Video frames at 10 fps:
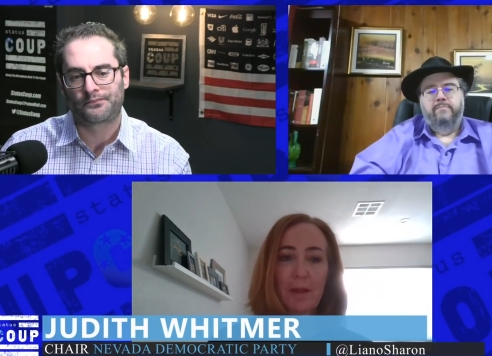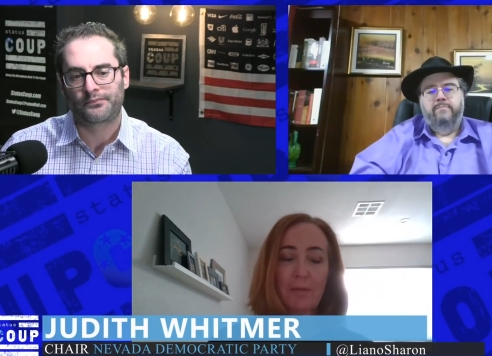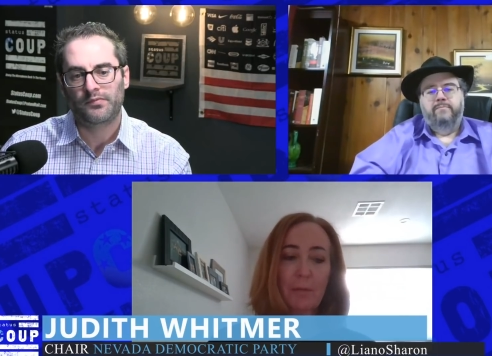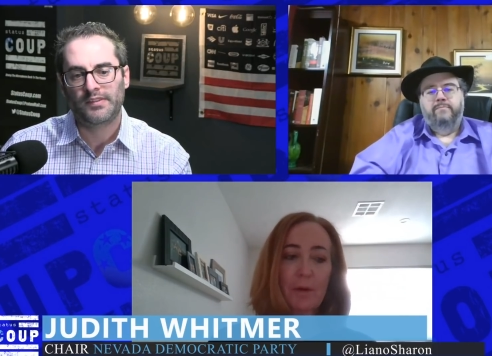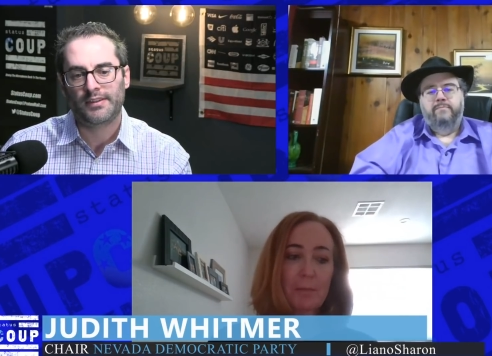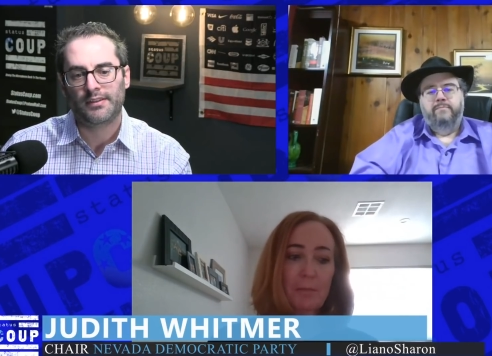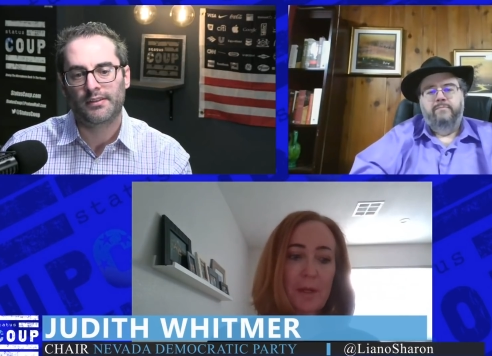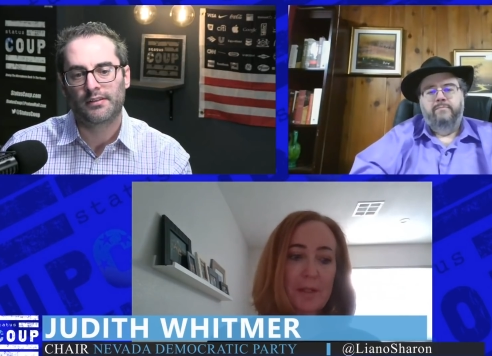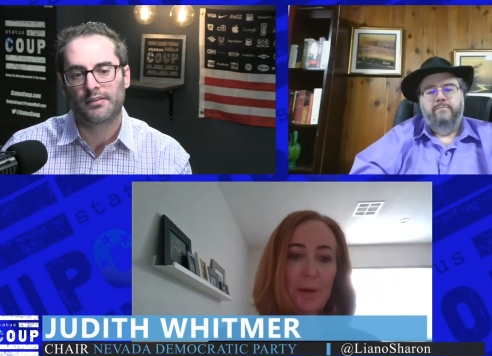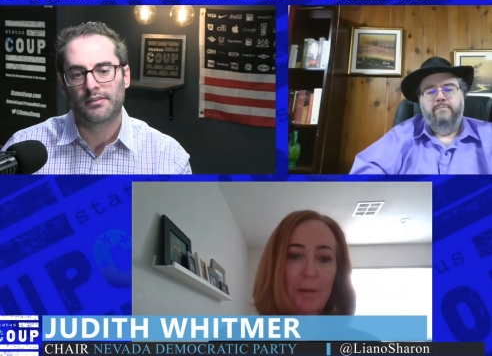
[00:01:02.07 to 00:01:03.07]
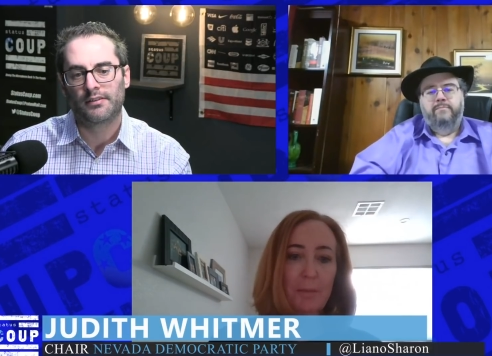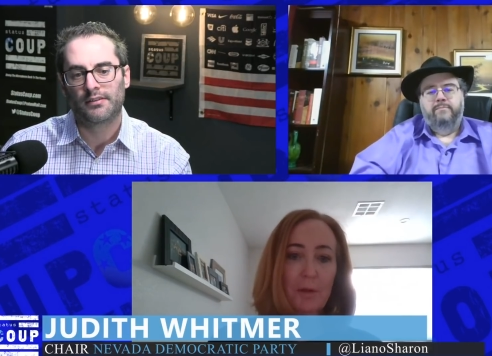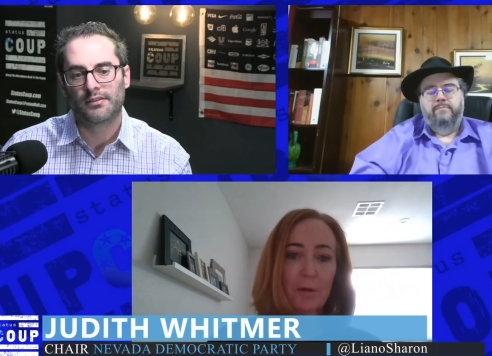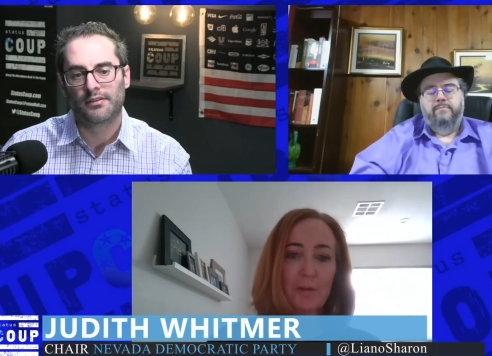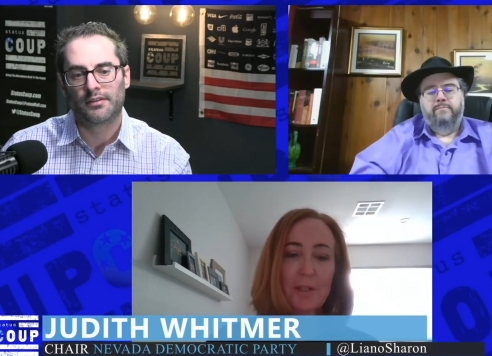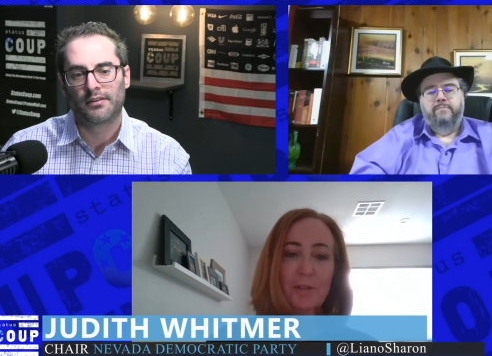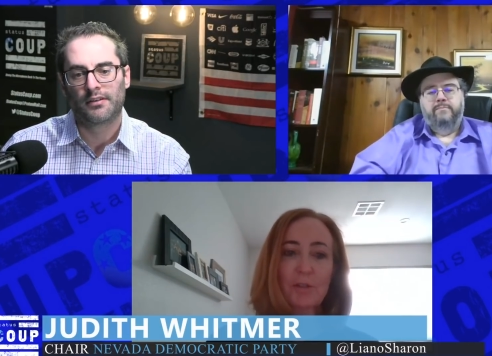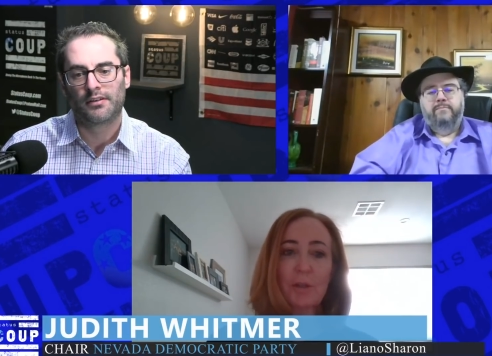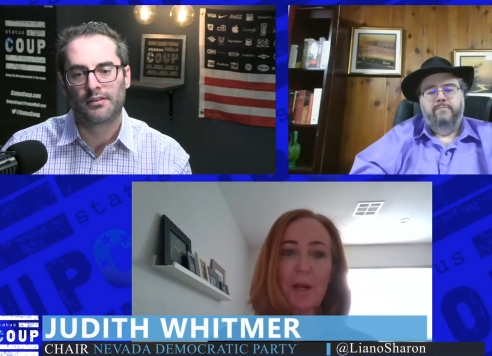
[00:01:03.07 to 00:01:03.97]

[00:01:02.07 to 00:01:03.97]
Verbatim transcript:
Speaker 1: everyone has probably heard the history